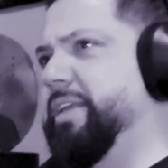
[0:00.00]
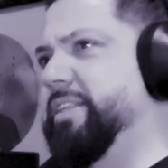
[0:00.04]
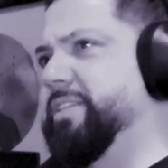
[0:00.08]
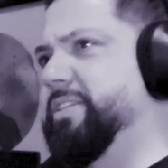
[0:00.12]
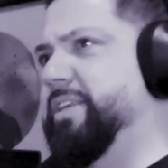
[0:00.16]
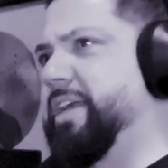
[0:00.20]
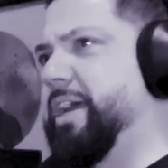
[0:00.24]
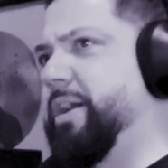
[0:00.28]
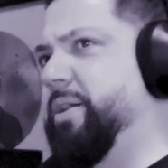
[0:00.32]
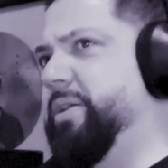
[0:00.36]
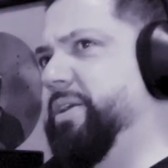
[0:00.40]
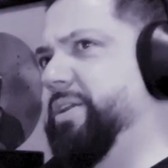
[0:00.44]

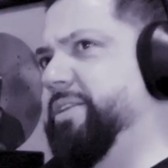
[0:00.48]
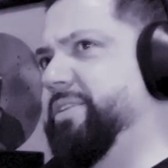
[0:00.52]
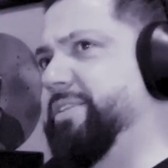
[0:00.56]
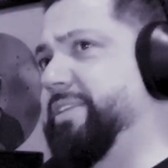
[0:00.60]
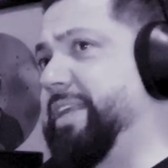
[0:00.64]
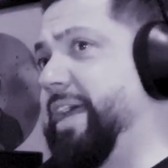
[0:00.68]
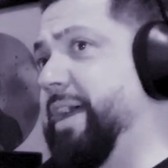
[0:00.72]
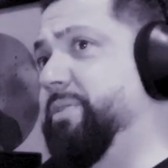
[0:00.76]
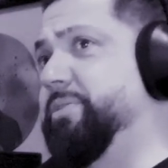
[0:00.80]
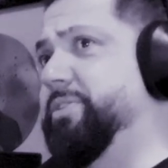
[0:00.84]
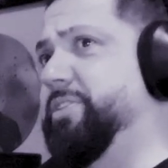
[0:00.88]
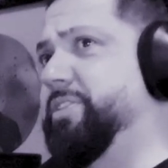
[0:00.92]
that's how it
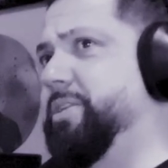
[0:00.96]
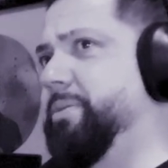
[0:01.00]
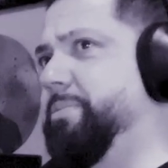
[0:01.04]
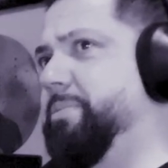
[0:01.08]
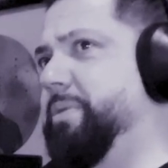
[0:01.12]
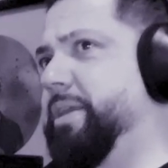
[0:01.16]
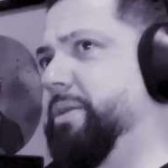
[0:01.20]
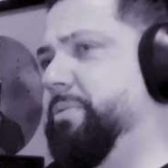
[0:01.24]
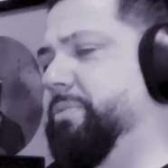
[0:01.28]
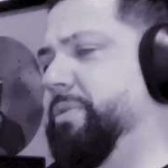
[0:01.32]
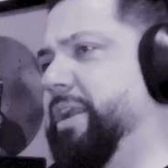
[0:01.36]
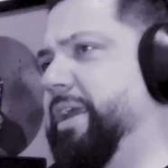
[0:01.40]
sounds to
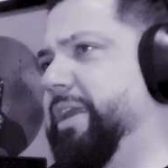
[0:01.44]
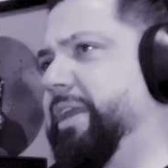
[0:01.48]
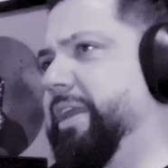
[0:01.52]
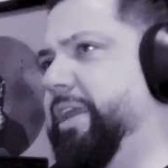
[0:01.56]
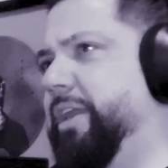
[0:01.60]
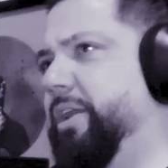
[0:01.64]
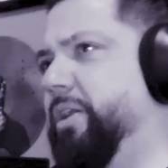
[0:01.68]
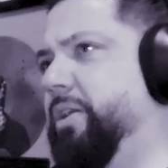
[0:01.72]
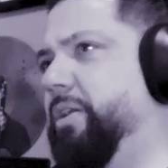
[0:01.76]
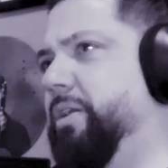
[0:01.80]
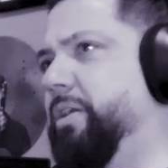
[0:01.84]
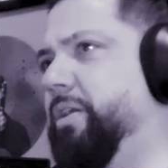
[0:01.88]
me when I
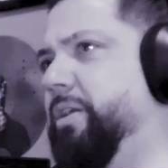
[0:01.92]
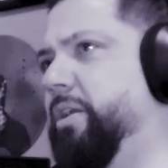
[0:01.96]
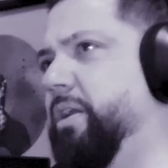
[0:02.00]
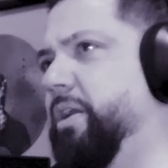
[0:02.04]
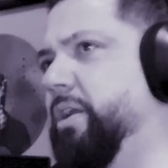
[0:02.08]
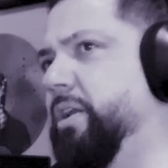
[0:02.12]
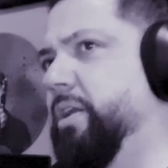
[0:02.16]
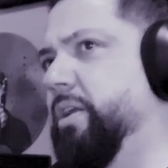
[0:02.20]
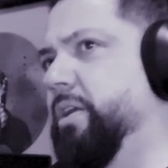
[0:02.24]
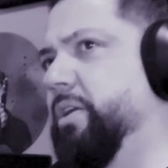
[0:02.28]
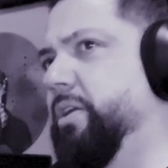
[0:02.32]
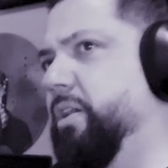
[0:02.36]
hear
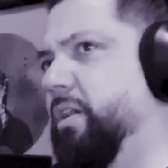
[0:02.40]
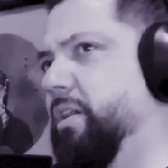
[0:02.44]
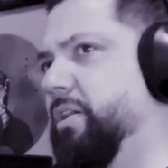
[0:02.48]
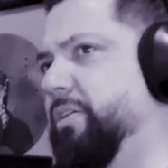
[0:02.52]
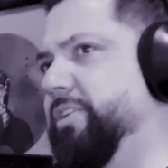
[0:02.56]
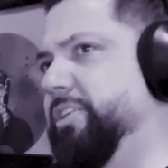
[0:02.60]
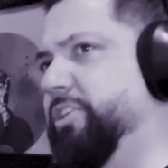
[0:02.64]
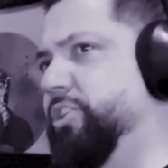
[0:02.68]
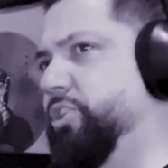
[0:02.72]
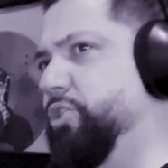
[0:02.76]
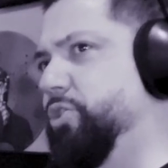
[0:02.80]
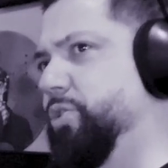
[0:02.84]

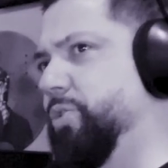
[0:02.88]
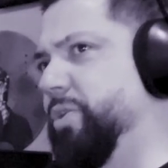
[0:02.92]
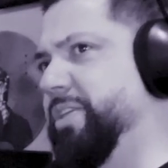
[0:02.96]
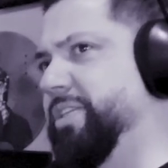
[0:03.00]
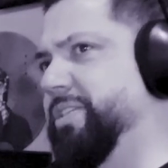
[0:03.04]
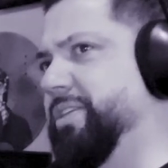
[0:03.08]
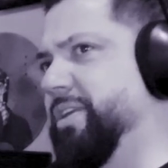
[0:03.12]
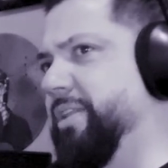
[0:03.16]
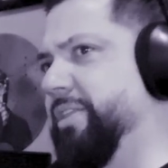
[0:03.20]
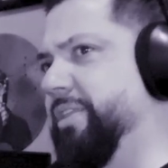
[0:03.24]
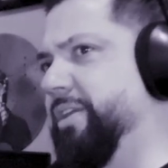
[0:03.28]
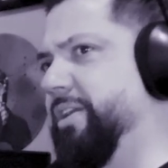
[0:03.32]
all these
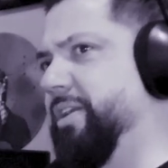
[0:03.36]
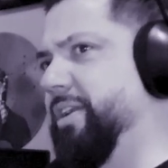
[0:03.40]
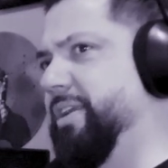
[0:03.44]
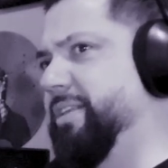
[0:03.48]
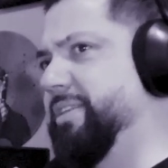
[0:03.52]
joints on there.